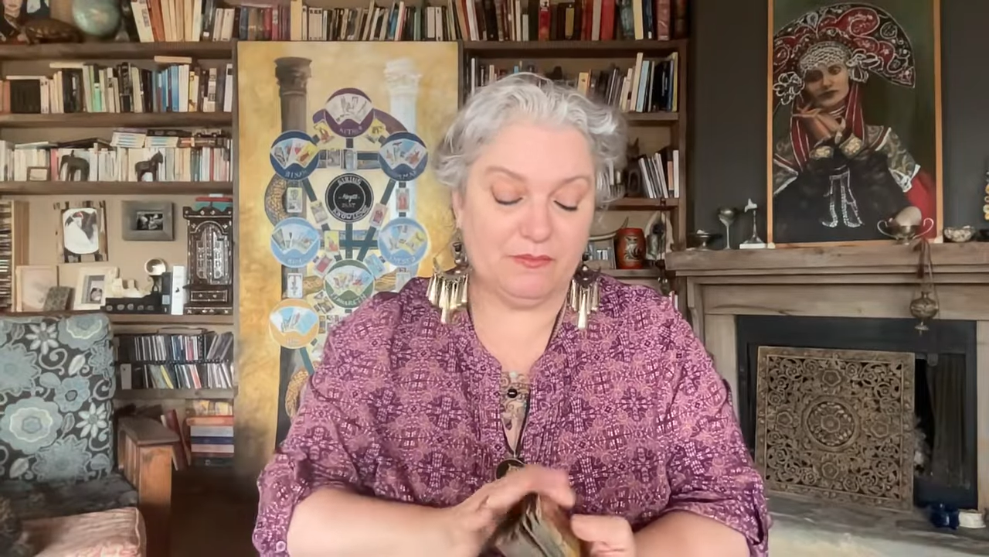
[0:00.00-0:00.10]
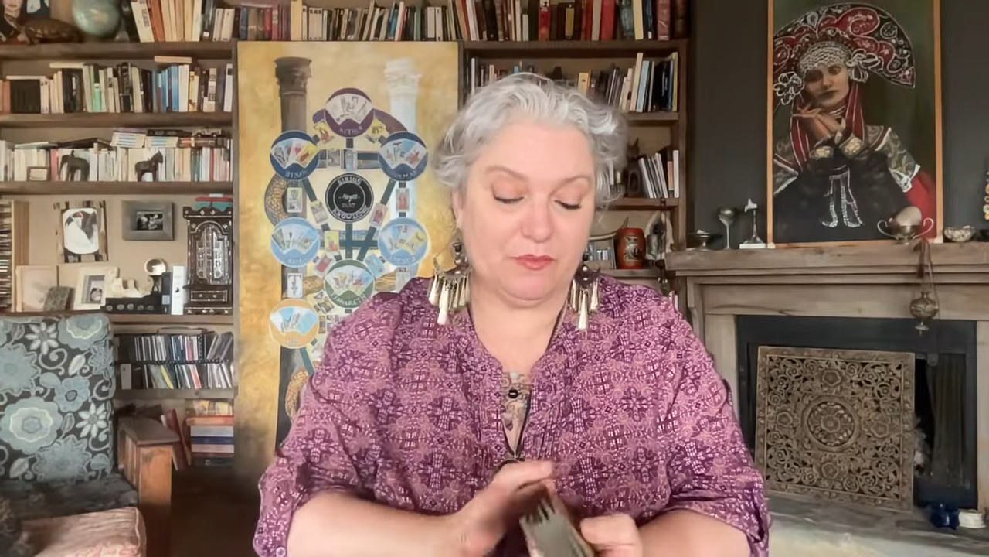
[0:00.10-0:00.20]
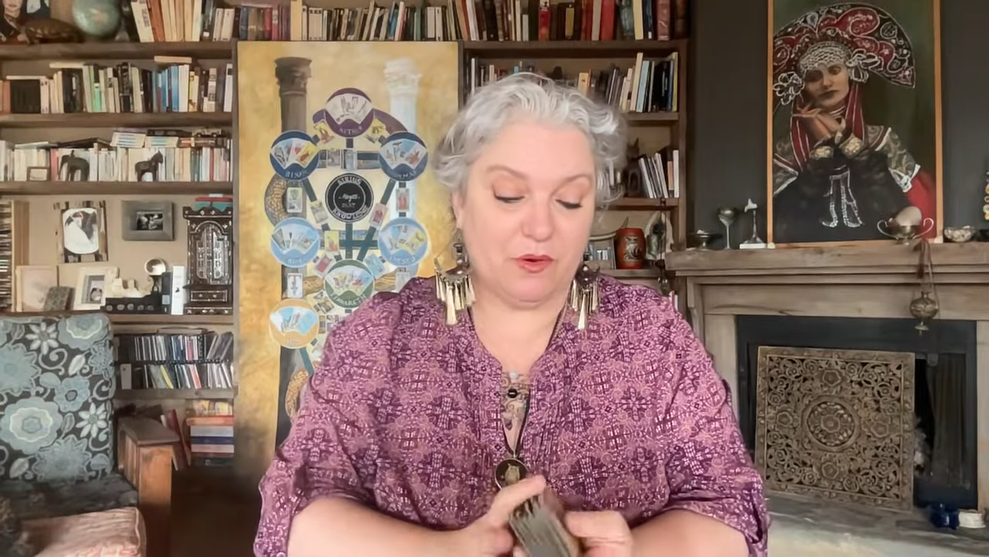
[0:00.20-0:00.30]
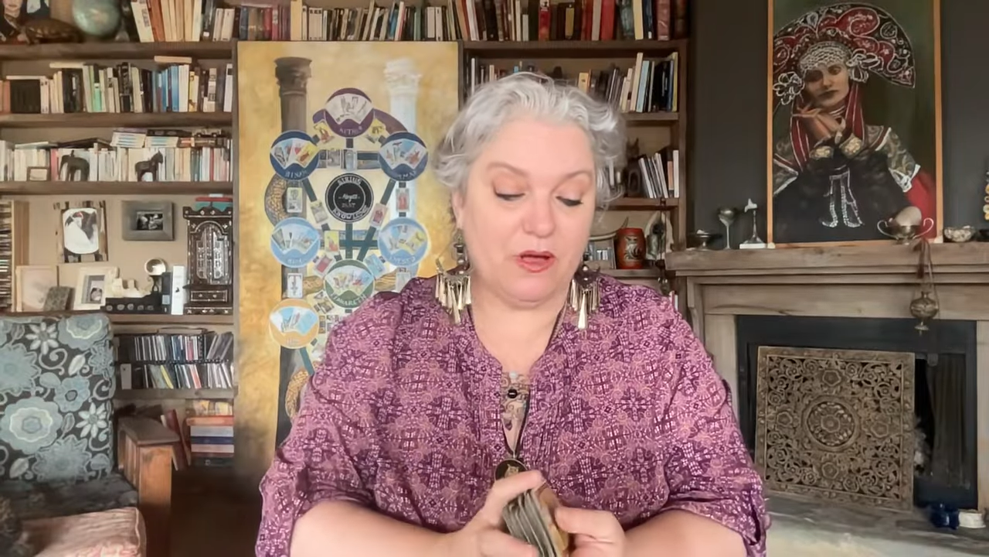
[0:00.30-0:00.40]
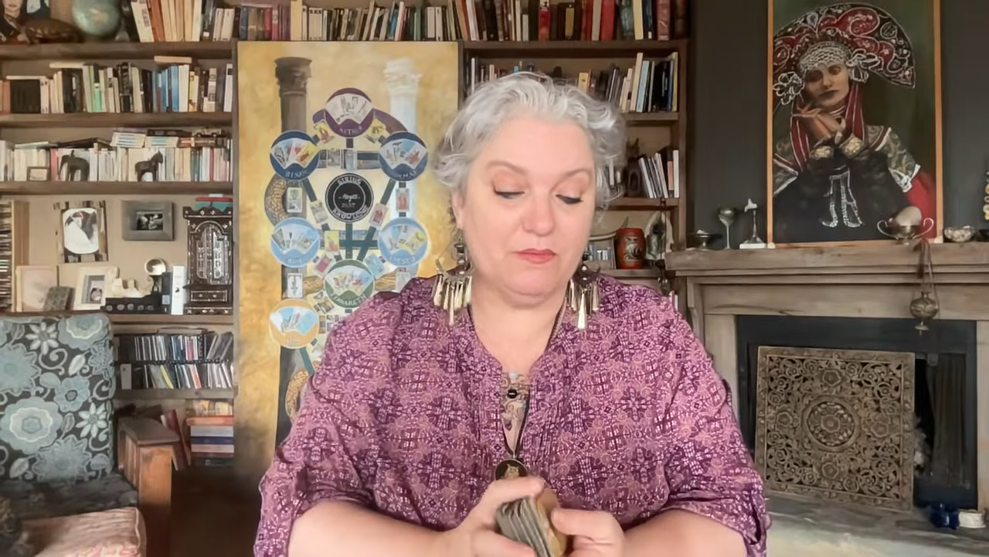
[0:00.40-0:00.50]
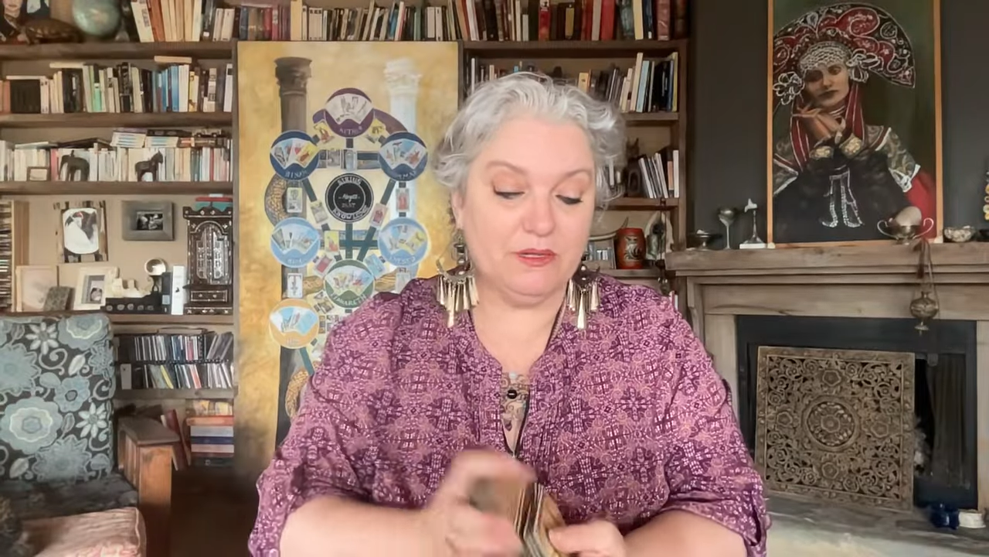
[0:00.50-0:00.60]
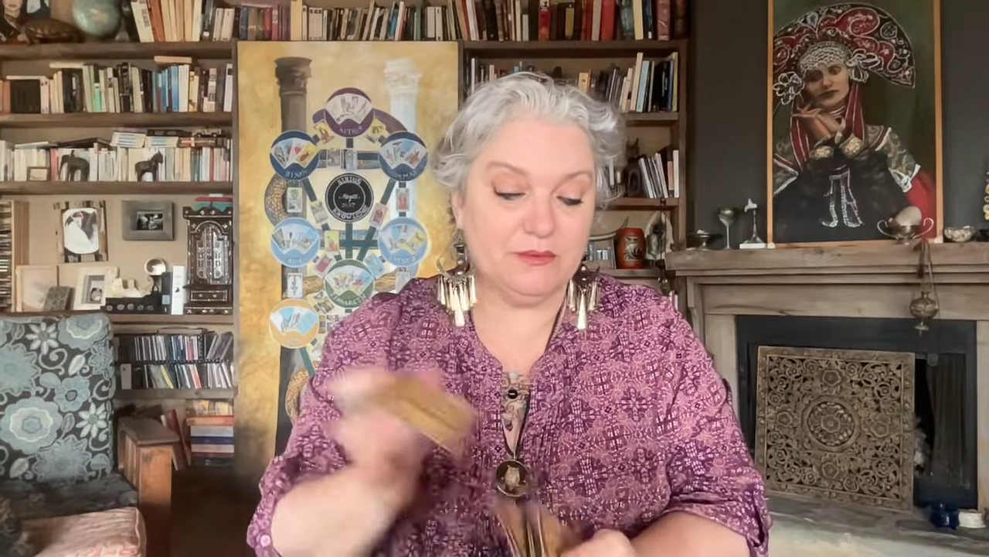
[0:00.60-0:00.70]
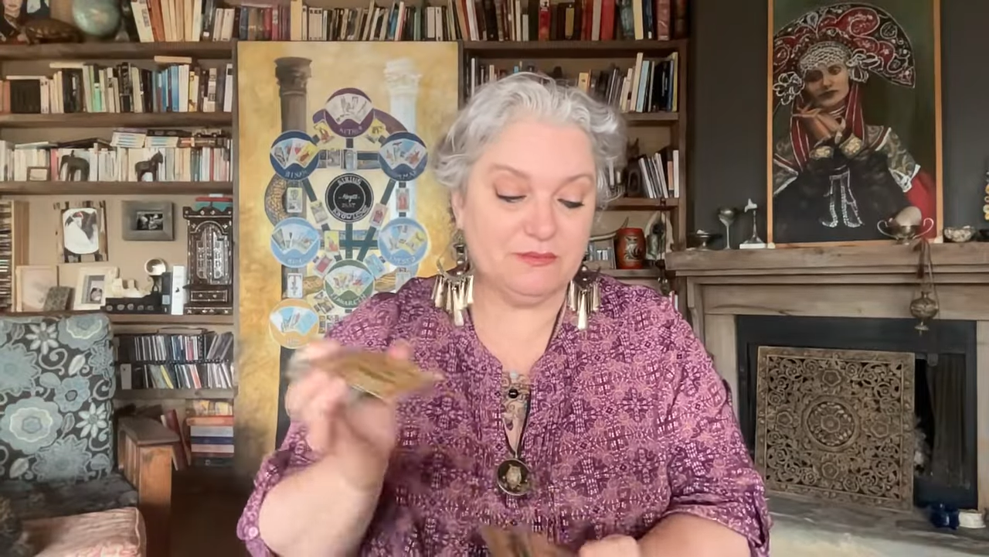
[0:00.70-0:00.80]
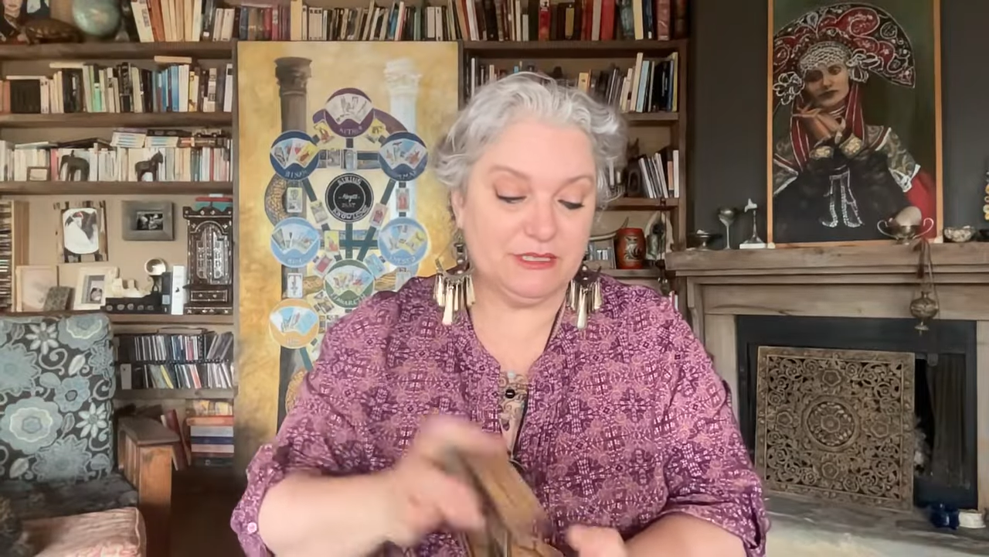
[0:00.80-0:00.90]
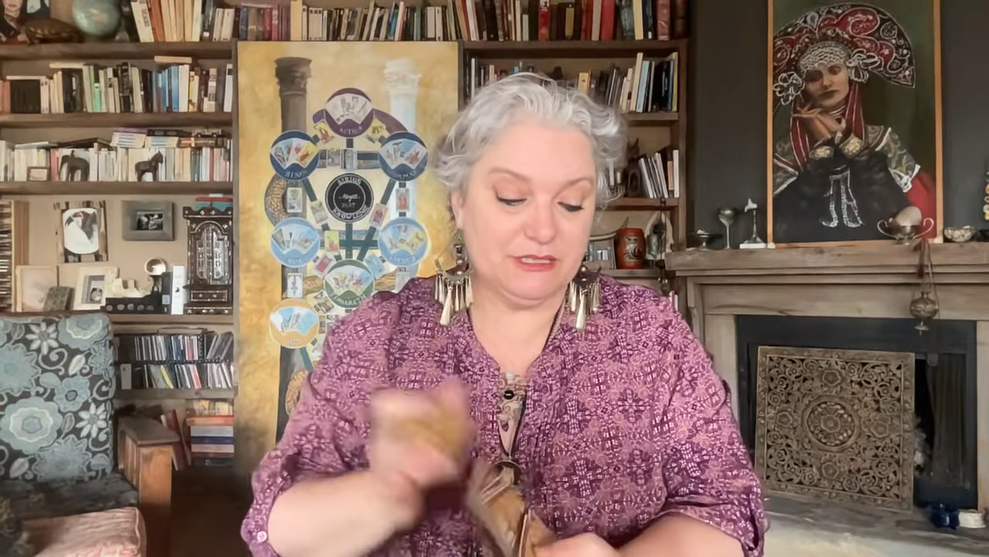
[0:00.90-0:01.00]

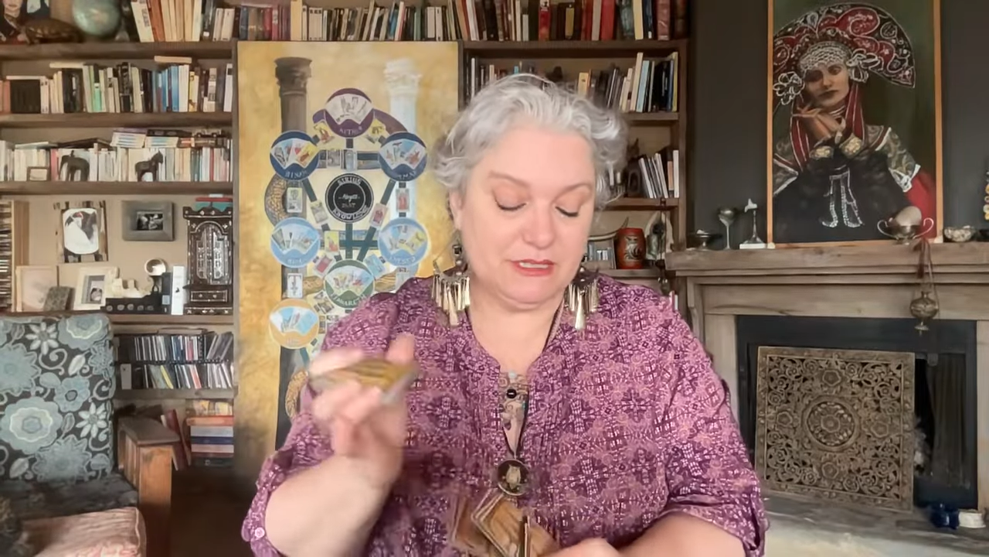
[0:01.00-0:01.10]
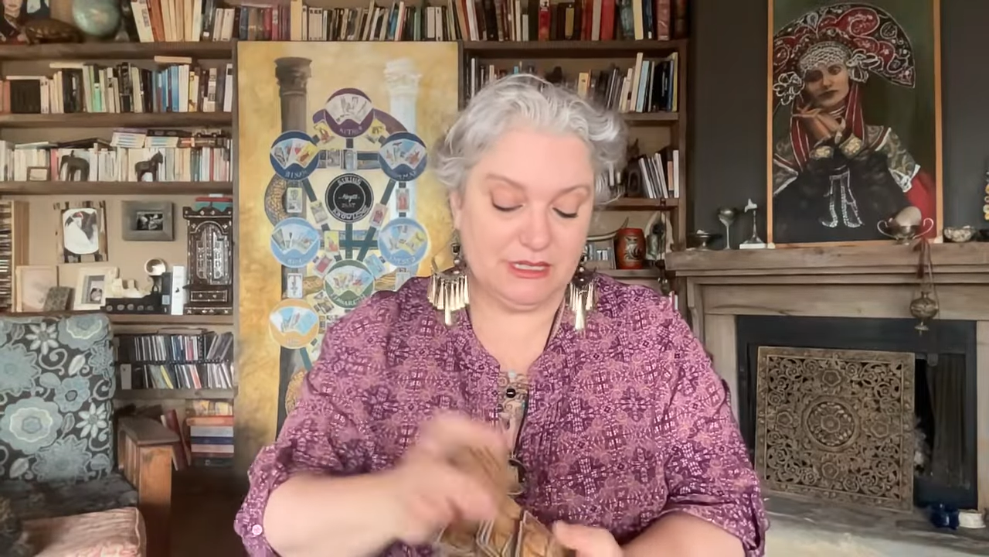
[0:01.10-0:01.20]
problems.